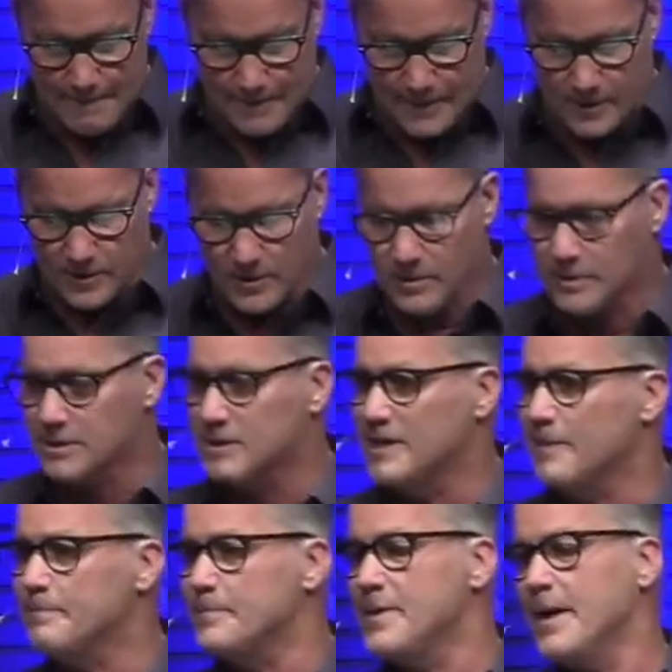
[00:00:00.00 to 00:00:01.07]
that you
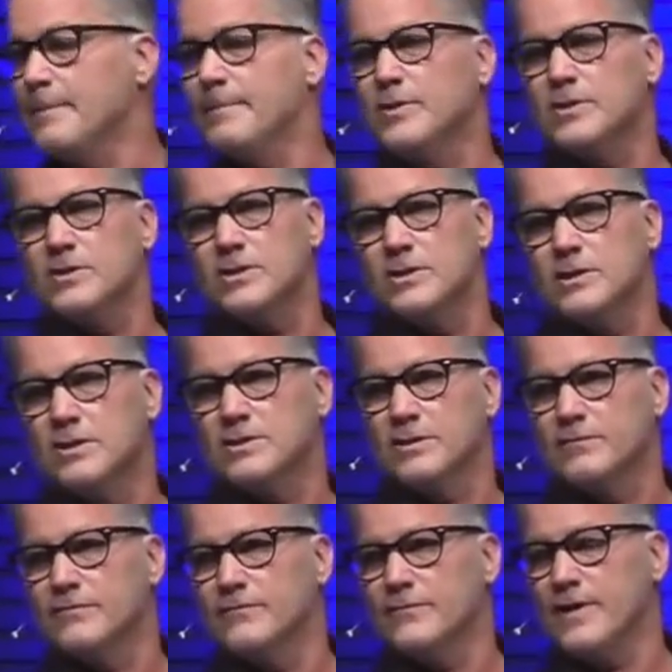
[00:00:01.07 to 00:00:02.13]
accept that person as a
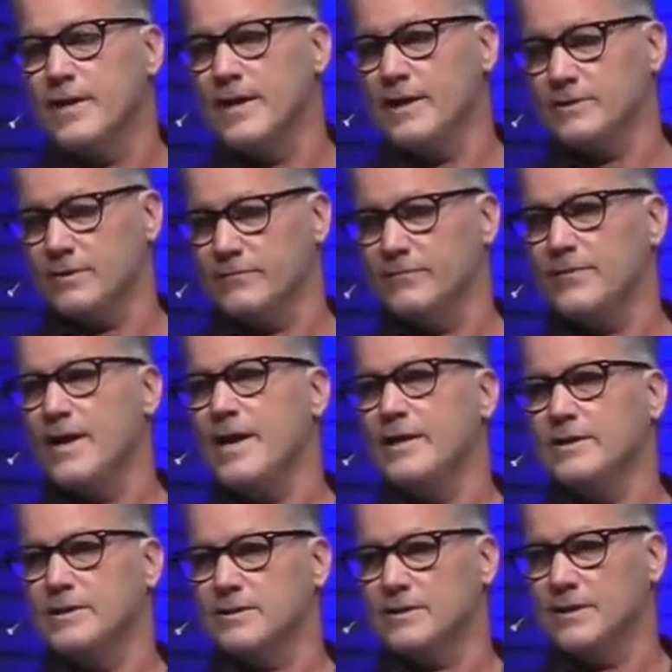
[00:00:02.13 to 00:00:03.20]
friend, as
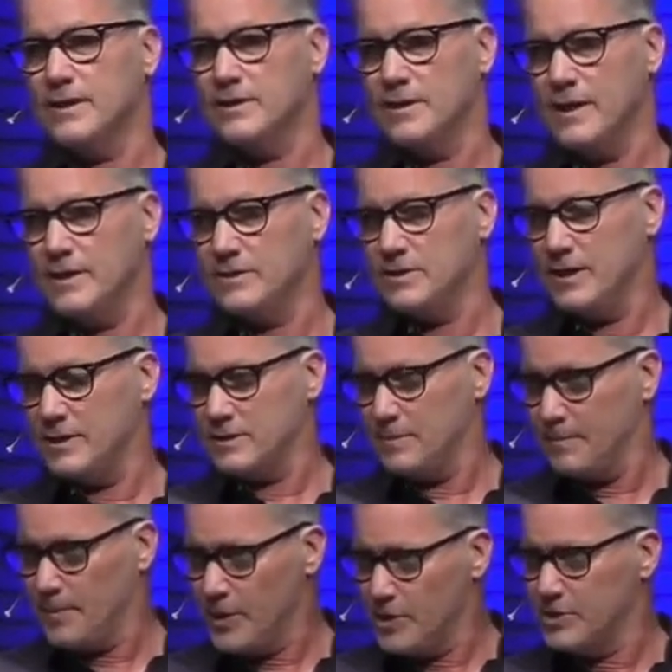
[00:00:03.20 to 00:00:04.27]
a
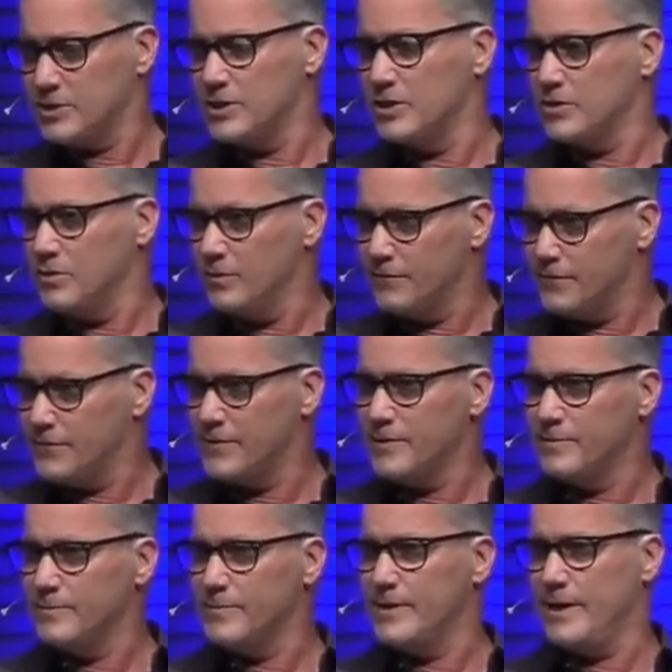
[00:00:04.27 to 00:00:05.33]
person. You
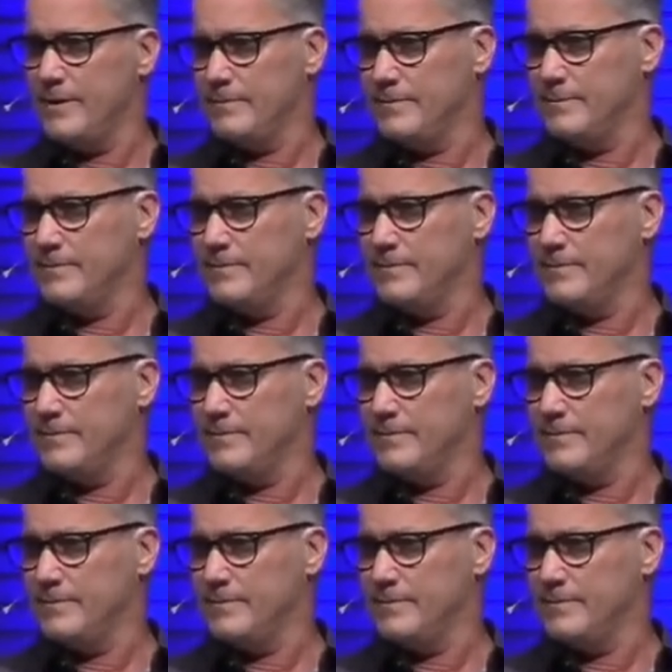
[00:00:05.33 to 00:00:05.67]
affirm them.